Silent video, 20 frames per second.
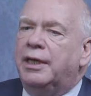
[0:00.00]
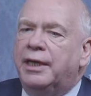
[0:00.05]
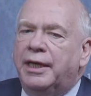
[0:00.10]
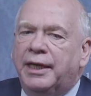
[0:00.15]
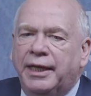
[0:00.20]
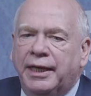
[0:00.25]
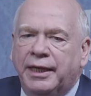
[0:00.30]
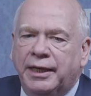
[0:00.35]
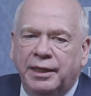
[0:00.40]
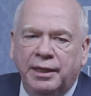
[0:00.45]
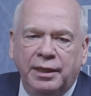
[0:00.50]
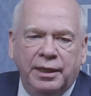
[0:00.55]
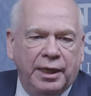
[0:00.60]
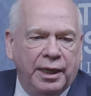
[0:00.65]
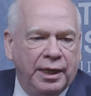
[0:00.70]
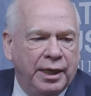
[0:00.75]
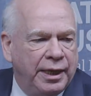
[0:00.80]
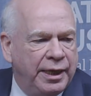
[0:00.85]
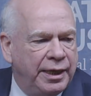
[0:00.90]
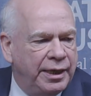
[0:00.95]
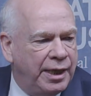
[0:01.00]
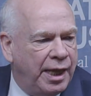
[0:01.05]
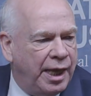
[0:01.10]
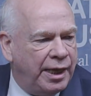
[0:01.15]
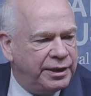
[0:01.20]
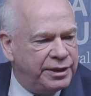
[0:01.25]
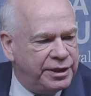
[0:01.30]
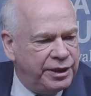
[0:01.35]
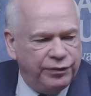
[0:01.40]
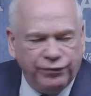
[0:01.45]
in, uh, in
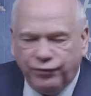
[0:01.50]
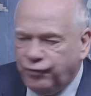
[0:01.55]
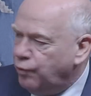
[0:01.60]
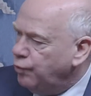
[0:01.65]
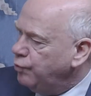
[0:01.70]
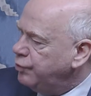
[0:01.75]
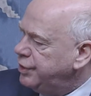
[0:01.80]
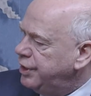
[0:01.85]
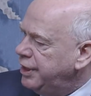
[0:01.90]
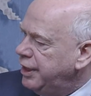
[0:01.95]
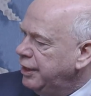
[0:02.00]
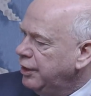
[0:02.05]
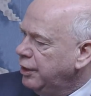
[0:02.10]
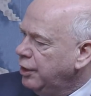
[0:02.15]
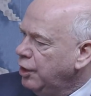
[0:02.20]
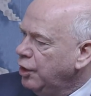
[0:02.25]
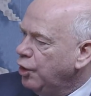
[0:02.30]
1914.